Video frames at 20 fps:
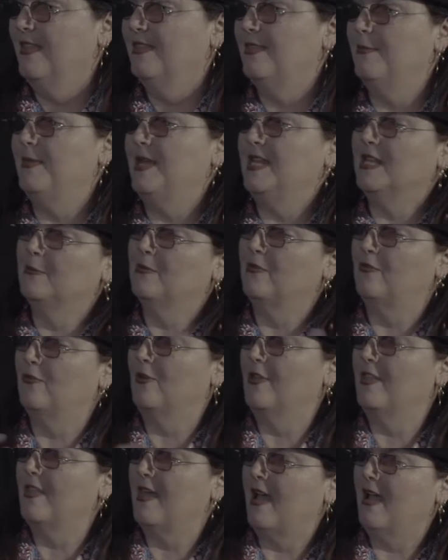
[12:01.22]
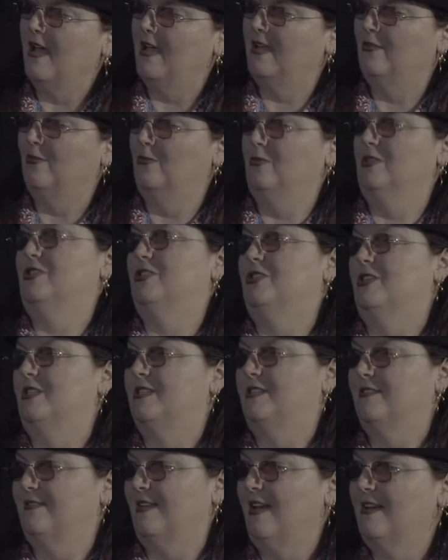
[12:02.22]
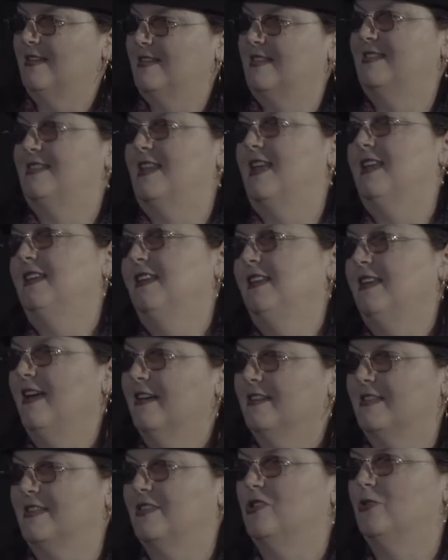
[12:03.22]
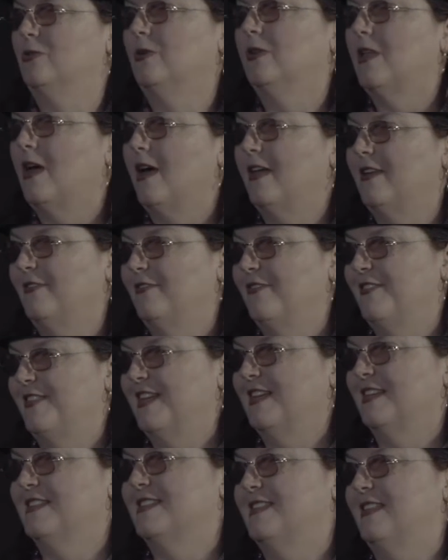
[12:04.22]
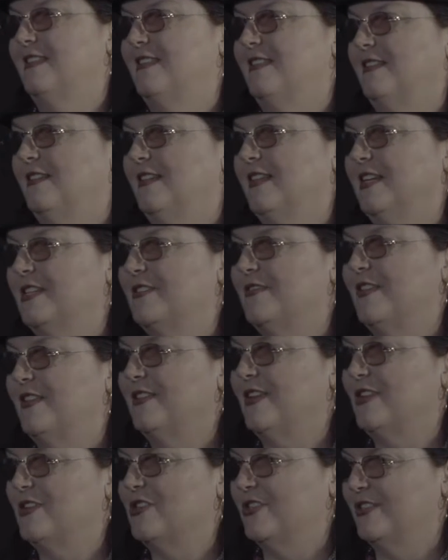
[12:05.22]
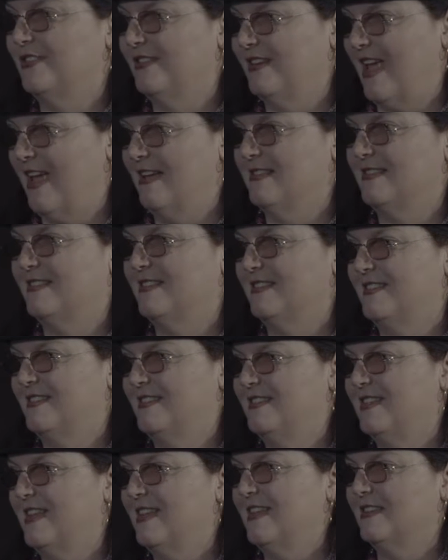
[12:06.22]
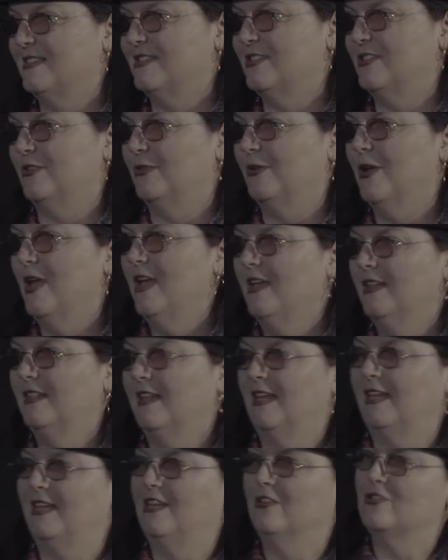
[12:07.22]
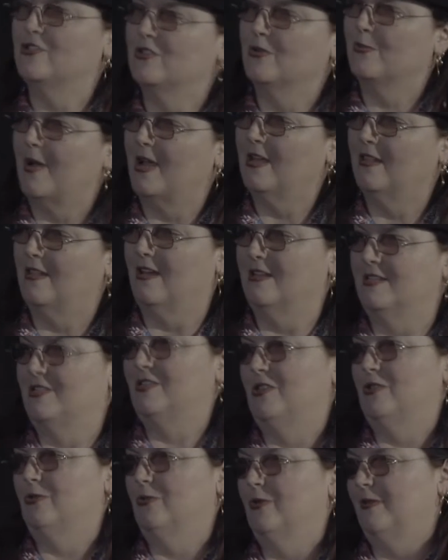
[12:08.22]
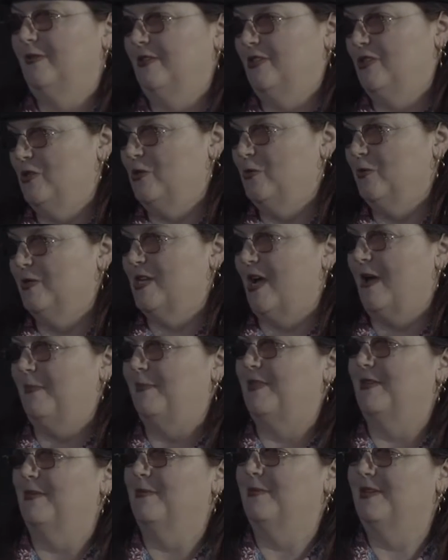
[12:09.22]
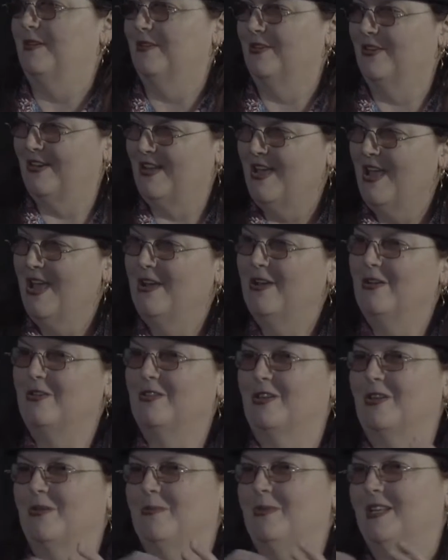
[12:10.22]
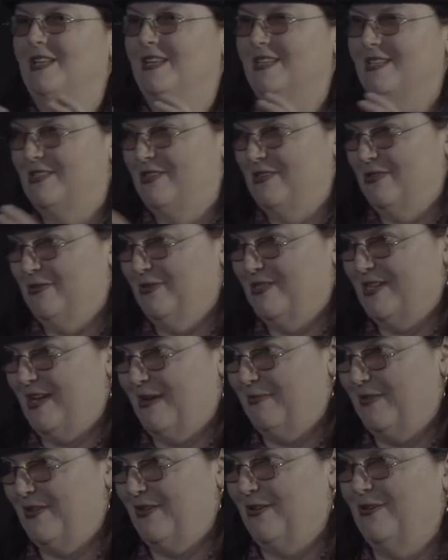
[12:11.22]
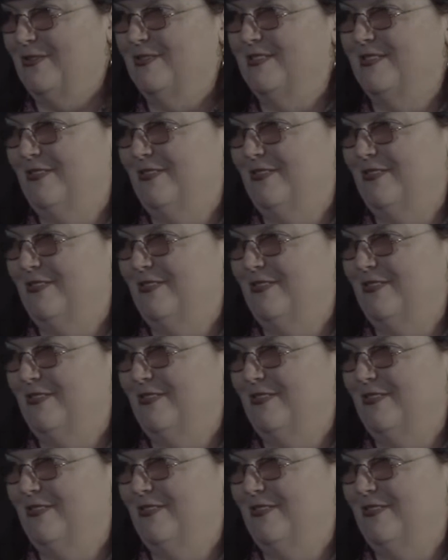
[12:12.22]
The meeting before that was just us saying yes to a lot of things that the Linux Foundation asked us to say yes to. Like, here's your bylaws. Do you adopt them? Here are the committees. Do you adopt those?